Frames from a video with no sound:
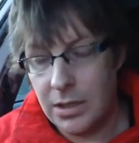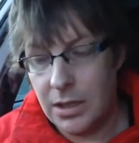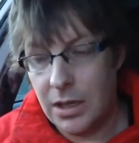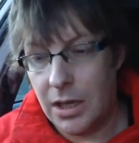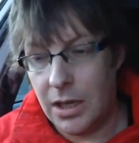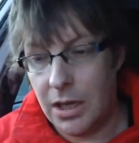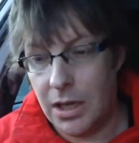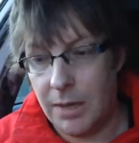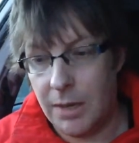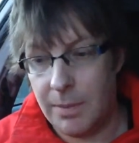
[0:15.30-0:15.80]

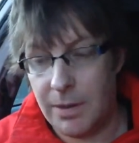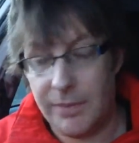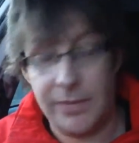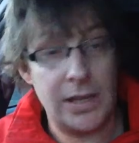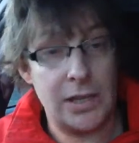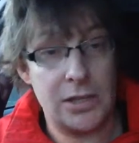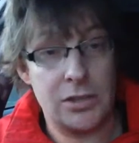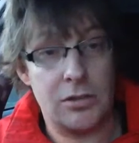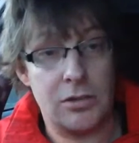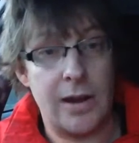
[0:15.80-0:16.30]
but I
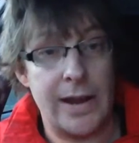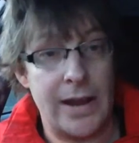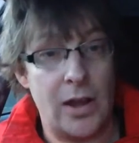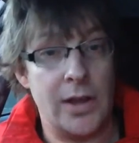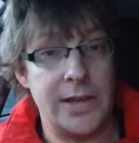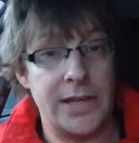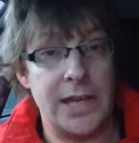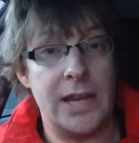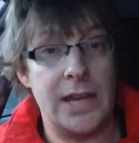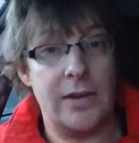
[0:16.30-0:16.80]
think it's a great
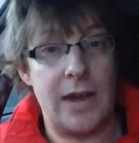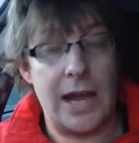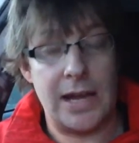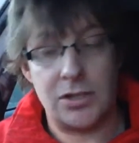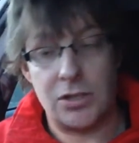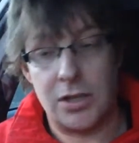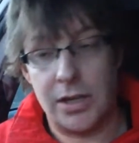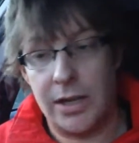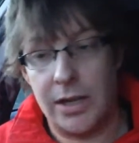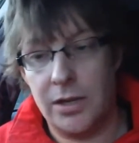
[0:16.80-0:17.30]
idea,
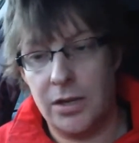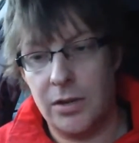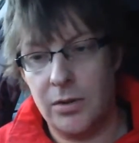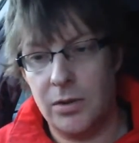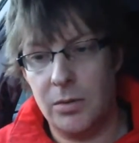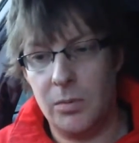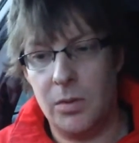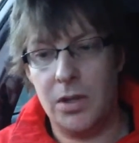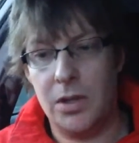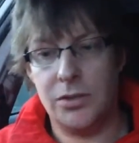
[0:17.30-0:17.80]
actually. I know
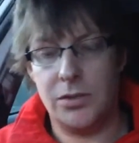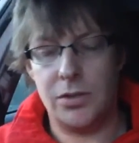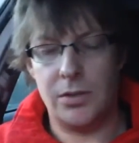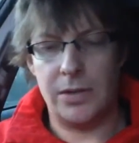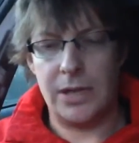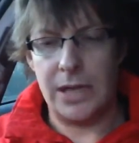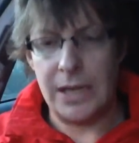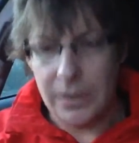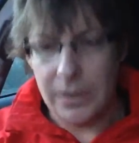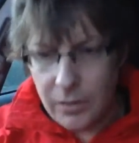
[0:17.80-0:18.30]
you weren't too
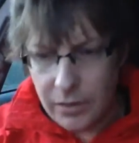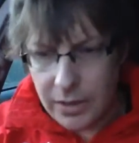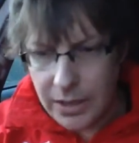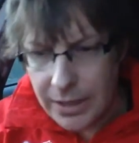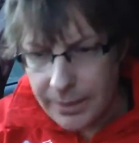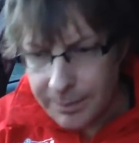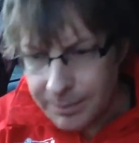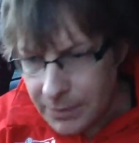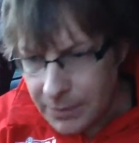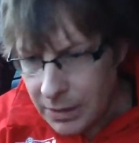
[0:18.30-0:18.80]
keen on
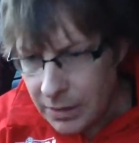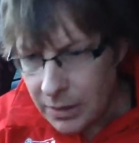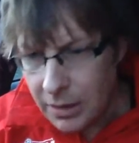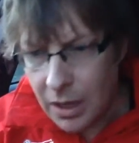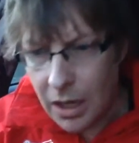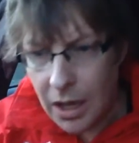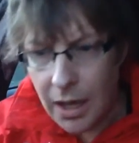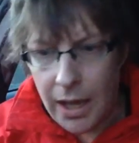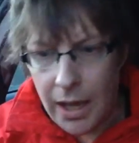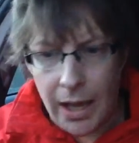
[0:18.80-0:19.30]
it.
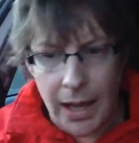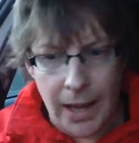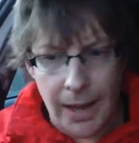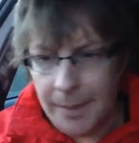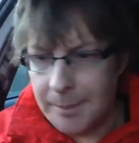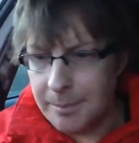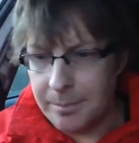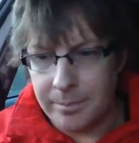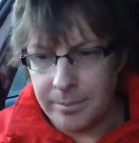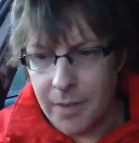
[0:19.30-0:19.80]

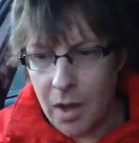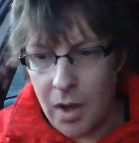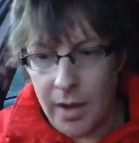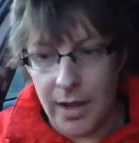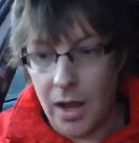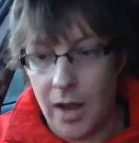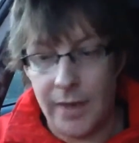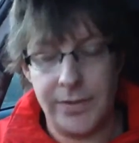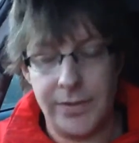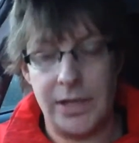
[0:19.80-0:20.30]

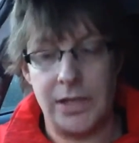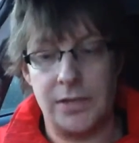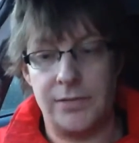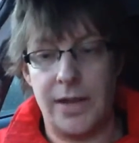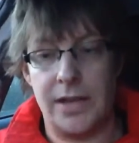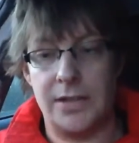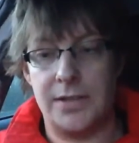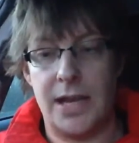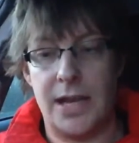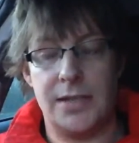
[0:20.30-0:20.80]
I think it's
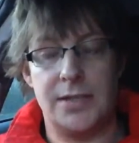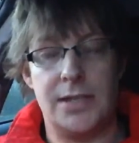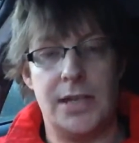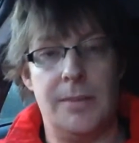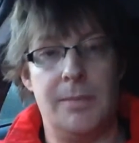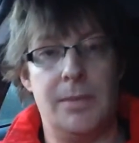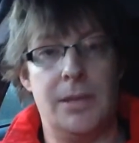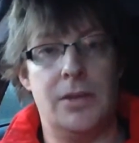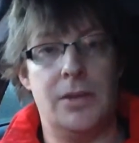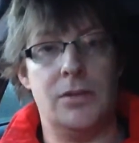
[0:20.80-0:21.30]

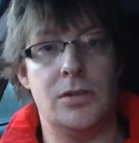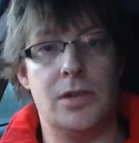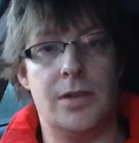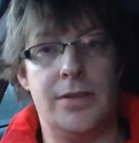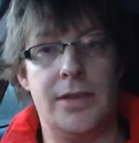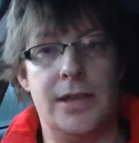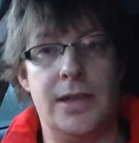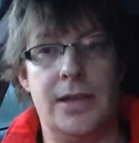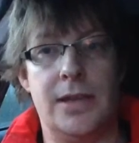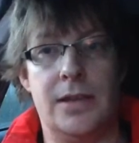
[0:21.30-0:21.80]
fantastic because I
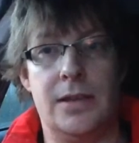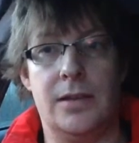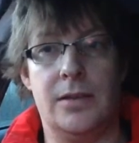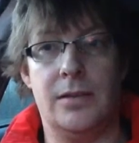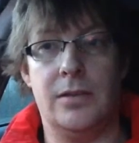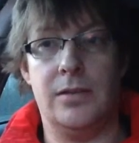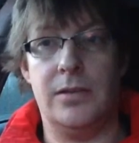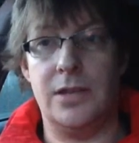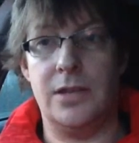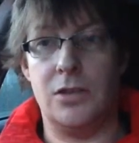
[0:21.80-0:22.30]
think
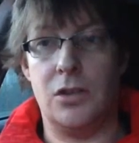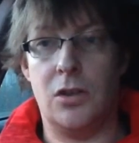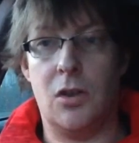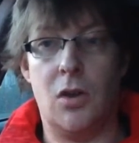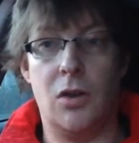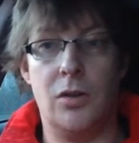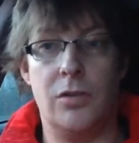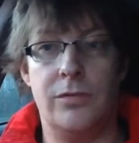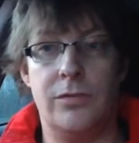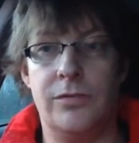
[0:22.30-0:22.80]
there's a
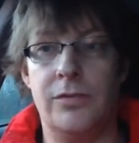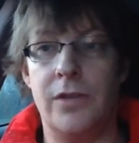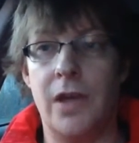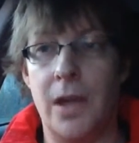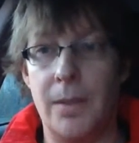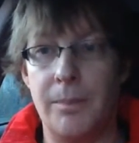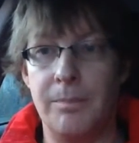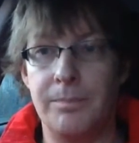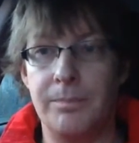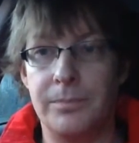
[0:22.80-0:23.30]
lot of
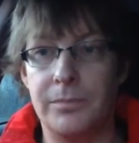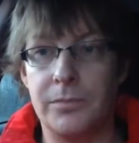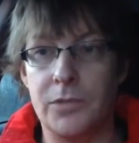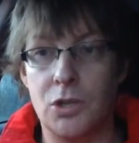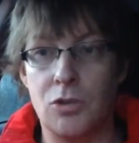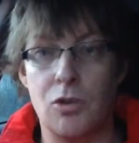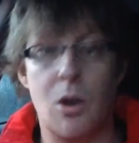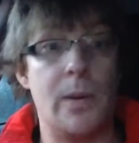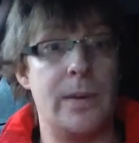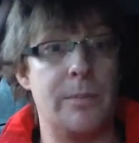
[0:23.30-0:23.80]

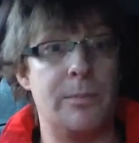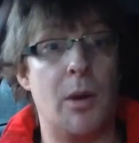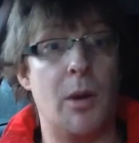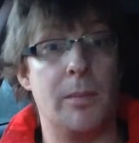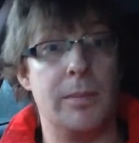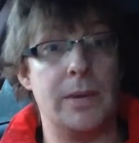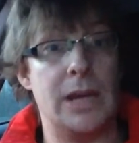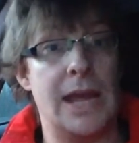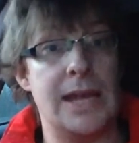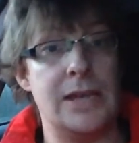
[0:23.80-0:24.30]
growing
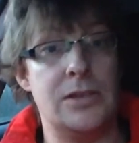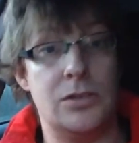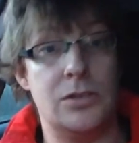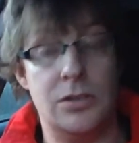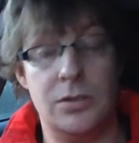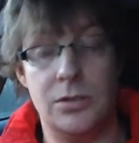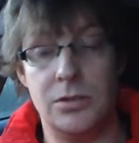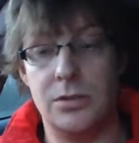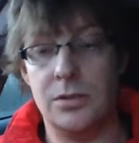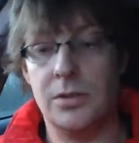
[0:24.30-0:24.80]

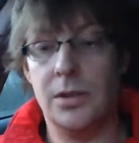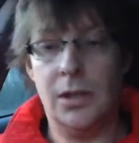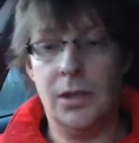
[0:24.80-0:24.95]
populations